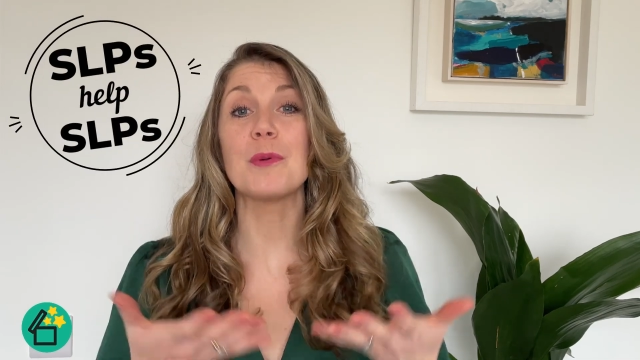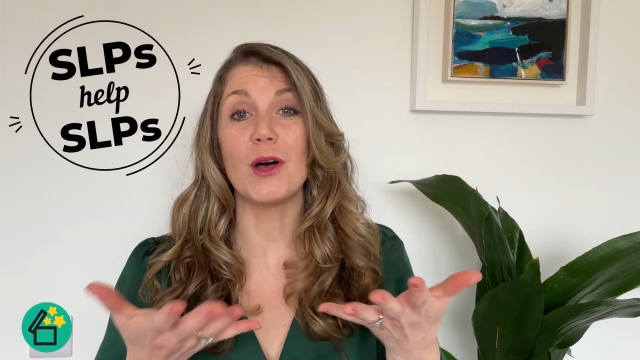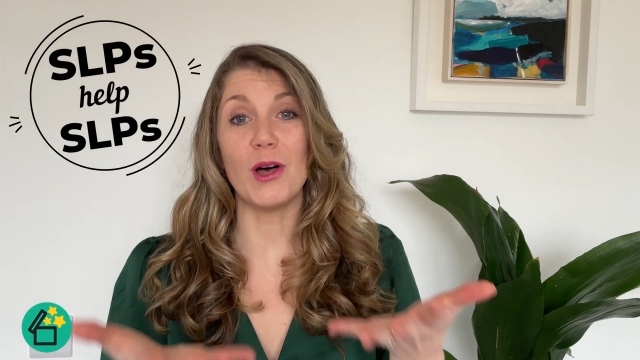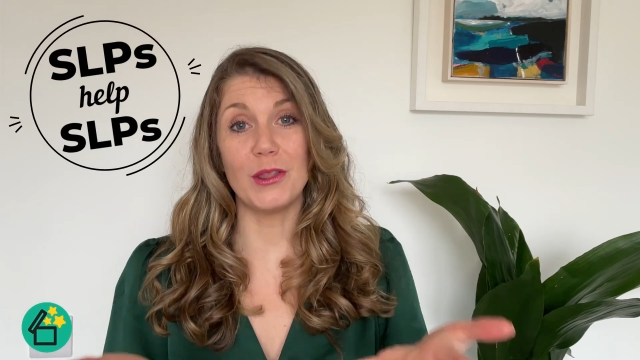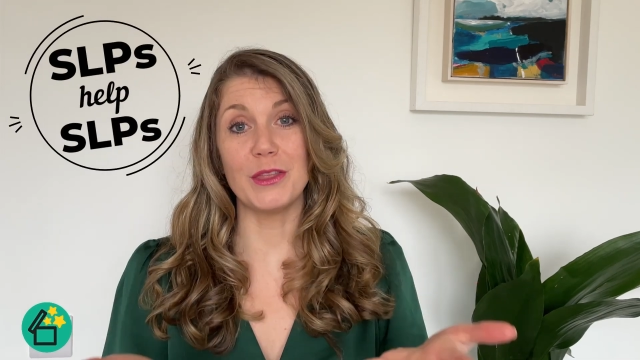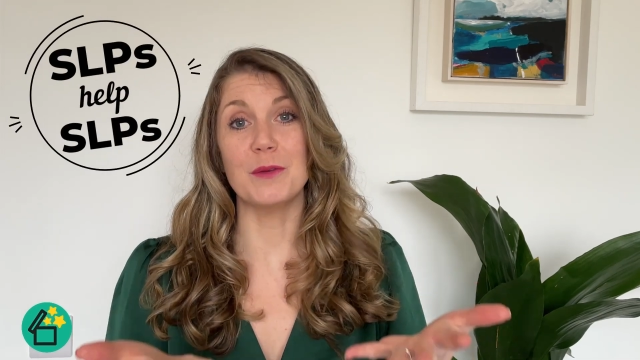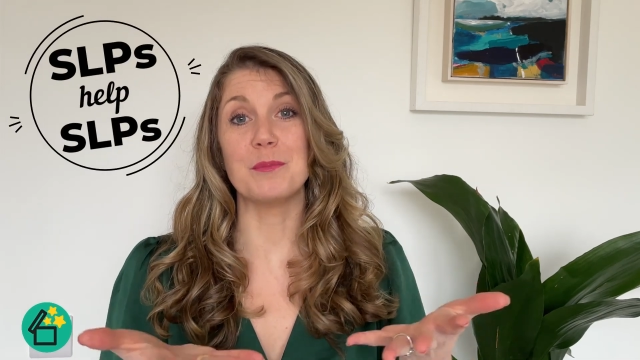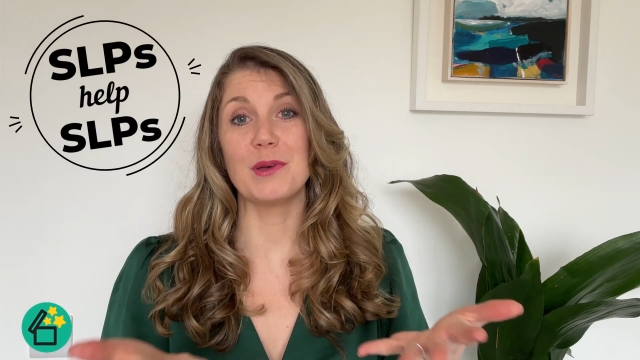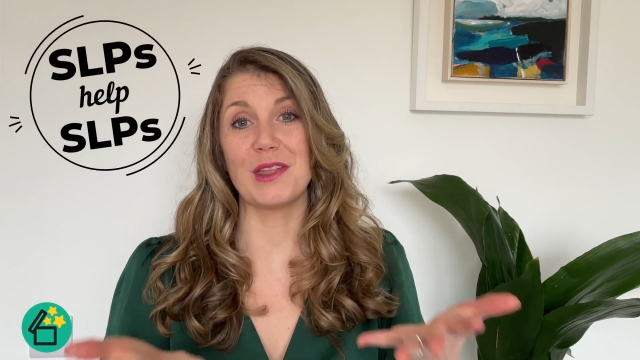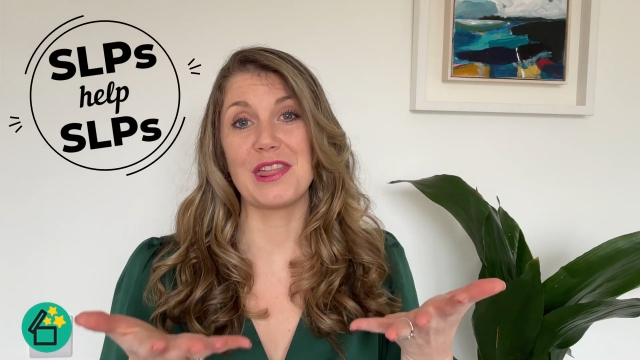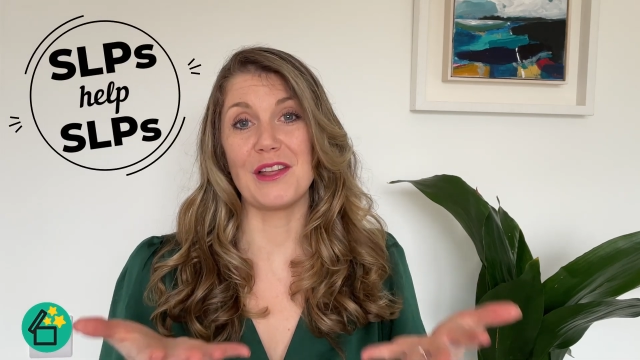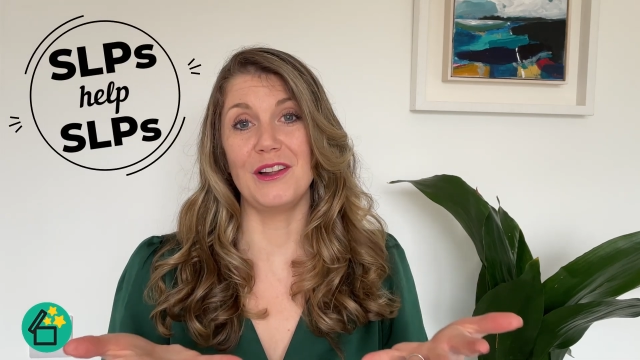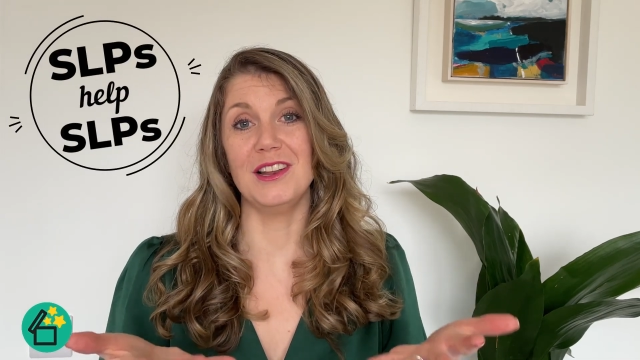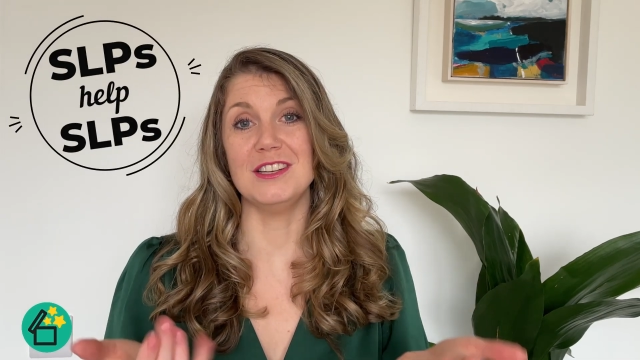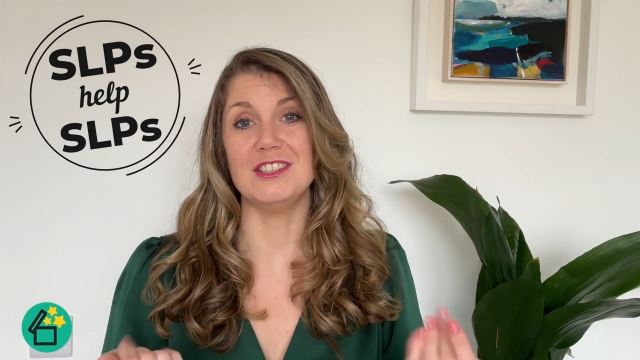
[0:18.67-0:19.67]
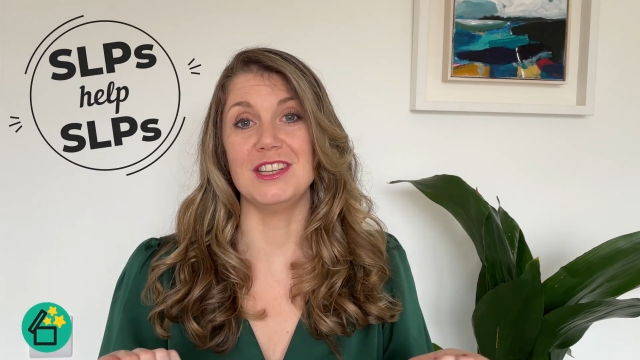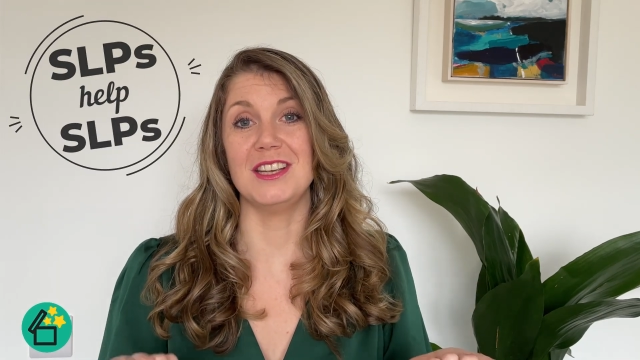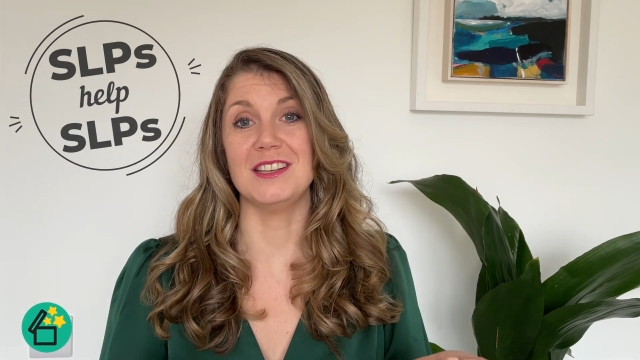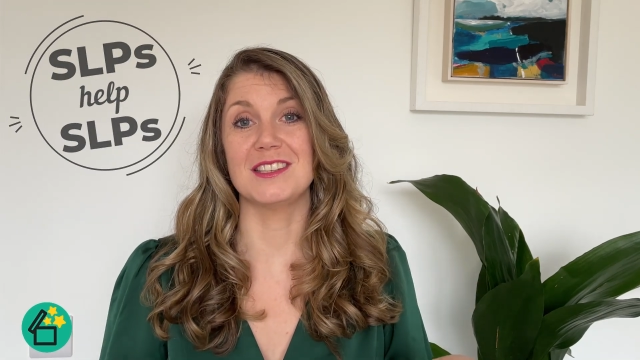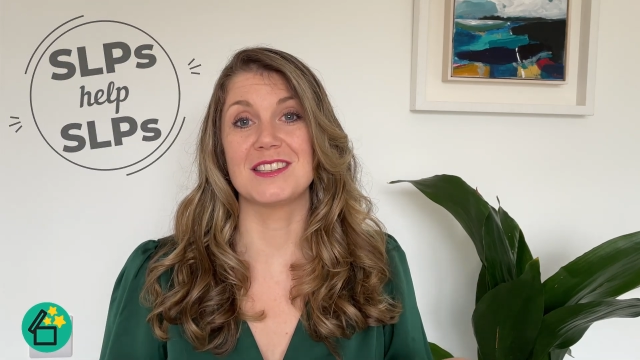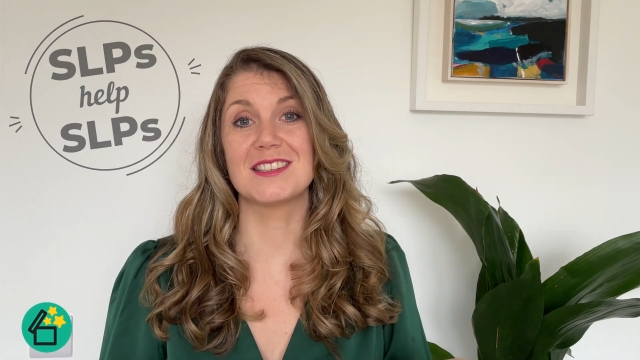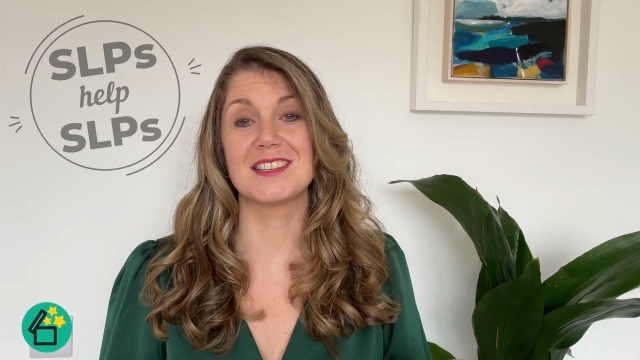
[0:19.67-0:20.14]
other
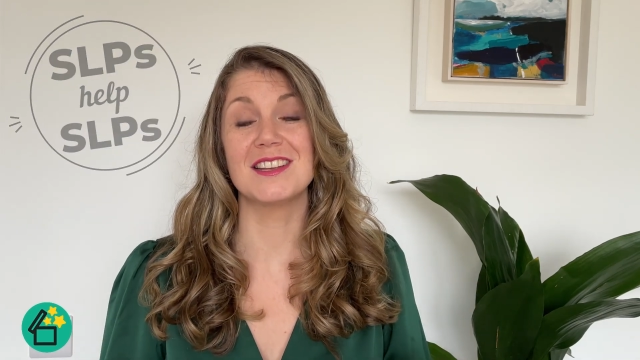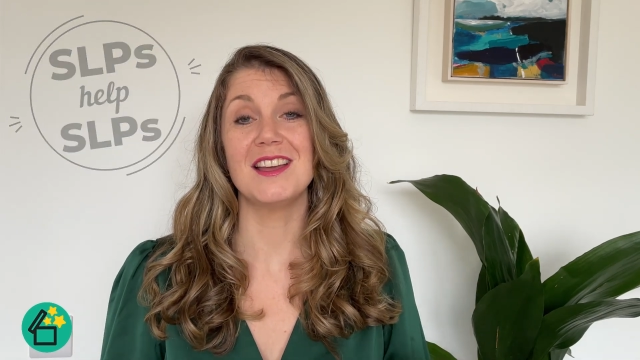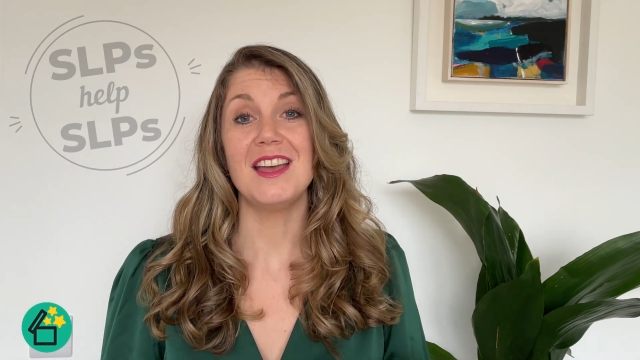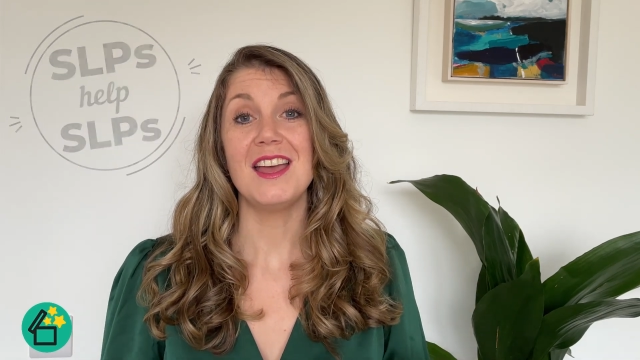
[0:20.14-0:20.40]
pathologists.